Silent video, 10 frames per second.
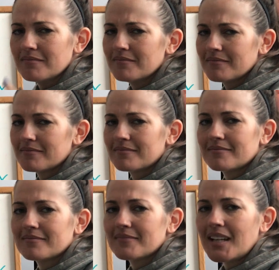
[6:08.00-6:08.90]

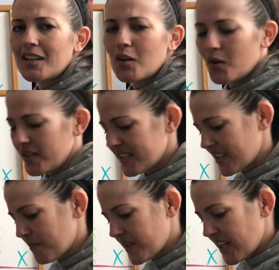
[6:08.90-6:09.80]
I noticed
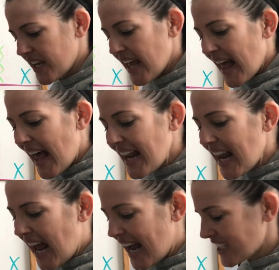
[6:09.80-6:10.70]
something. And
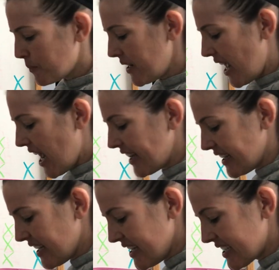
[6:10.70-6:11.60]
last but not
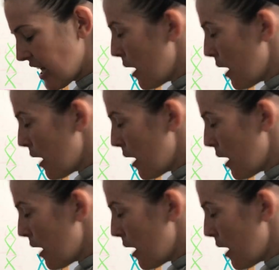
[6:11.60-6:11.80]
least,